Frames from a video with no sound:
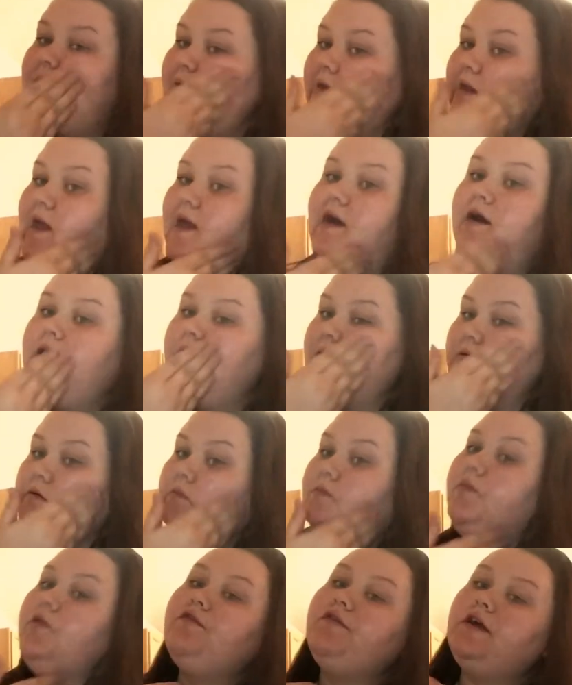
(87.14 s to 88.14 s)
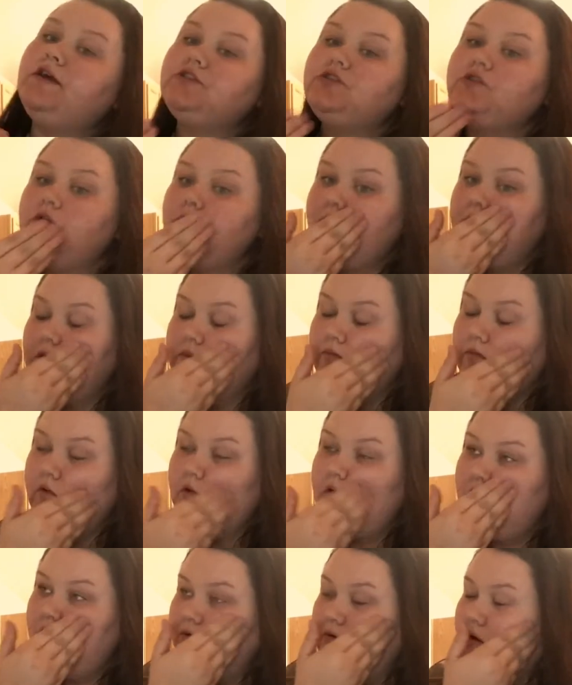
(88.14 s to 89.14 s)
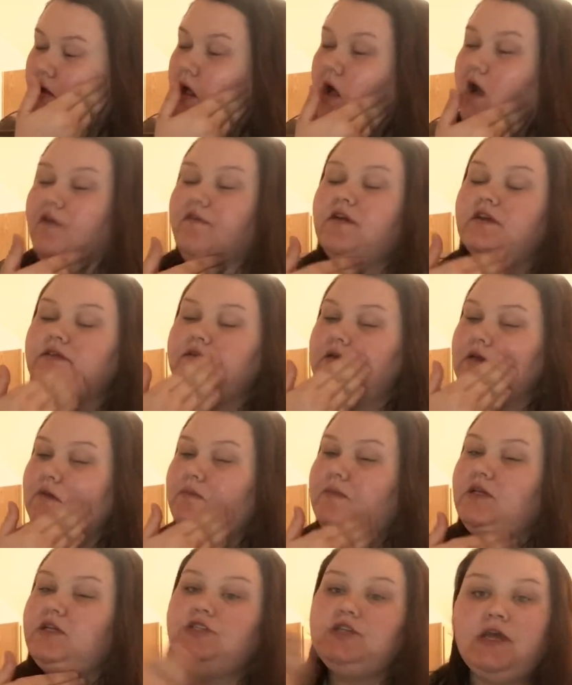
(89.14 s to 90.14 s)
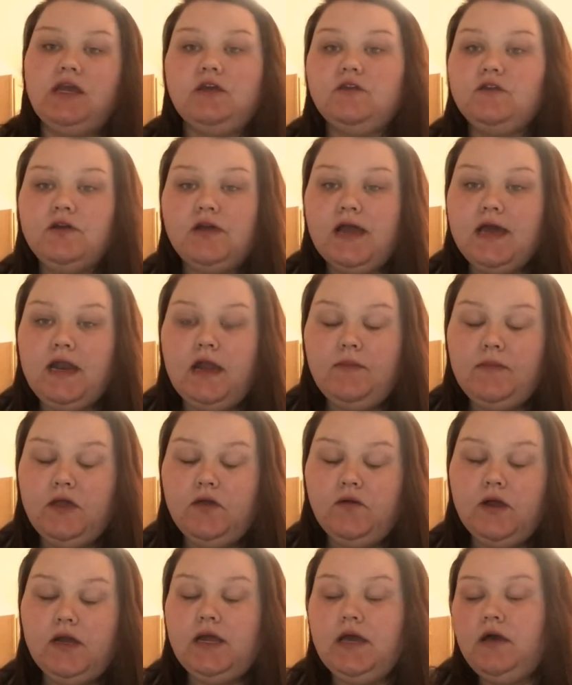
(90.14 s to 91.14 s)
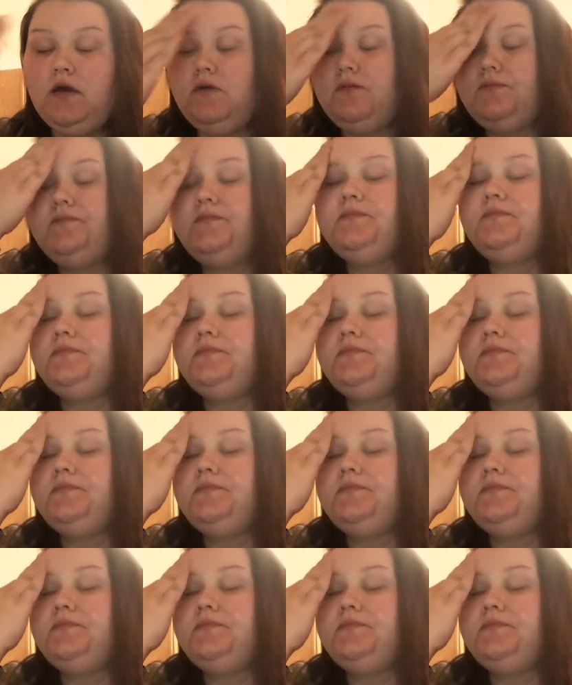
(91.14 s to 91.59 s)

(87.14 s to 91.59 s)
Now, professional people will obviously be shaking their head at me right now.